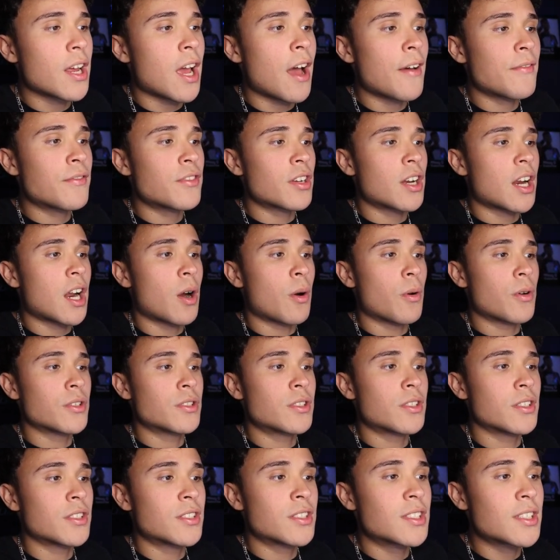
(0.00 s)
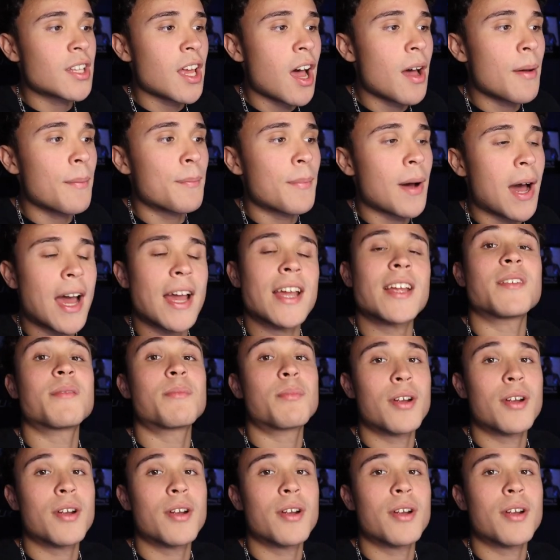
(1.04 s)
after hours to stop buying